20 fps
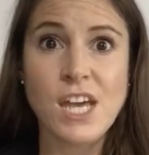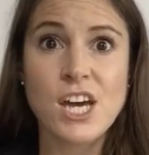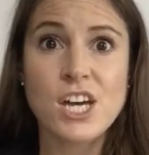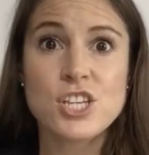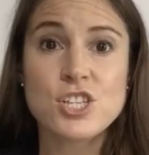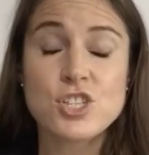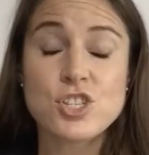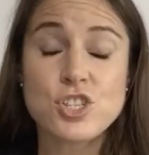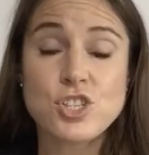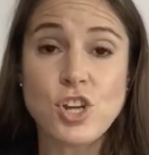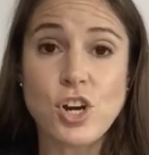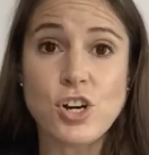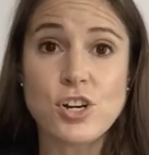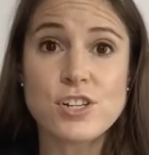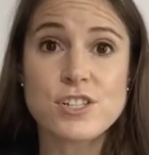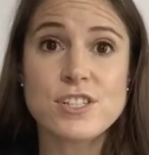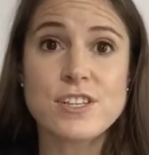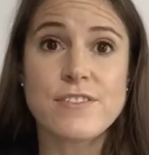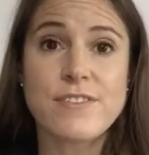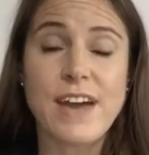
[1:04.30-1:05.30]

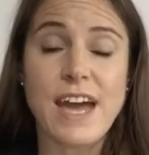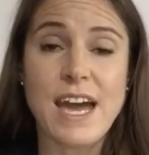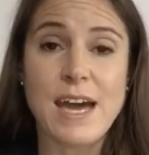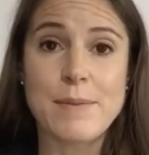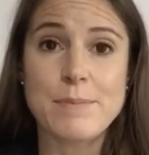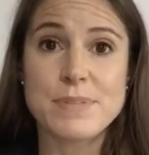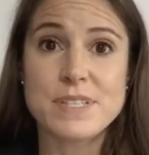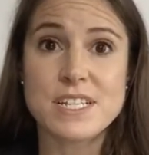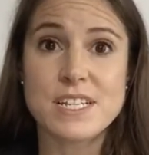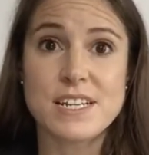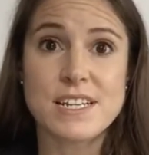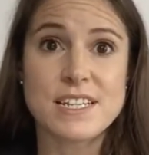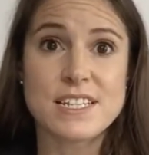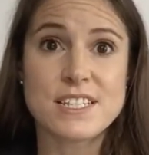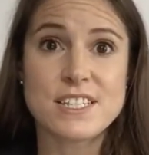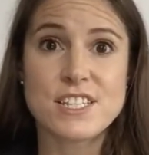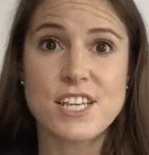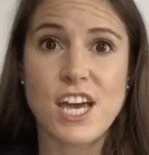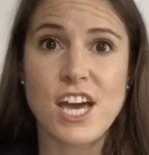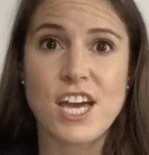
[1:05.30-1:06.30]
Stocks have absolutely
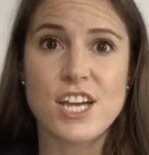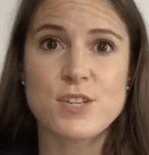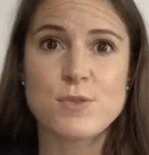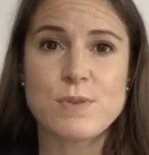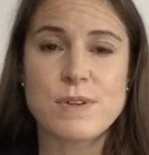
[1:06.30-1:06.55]
surged.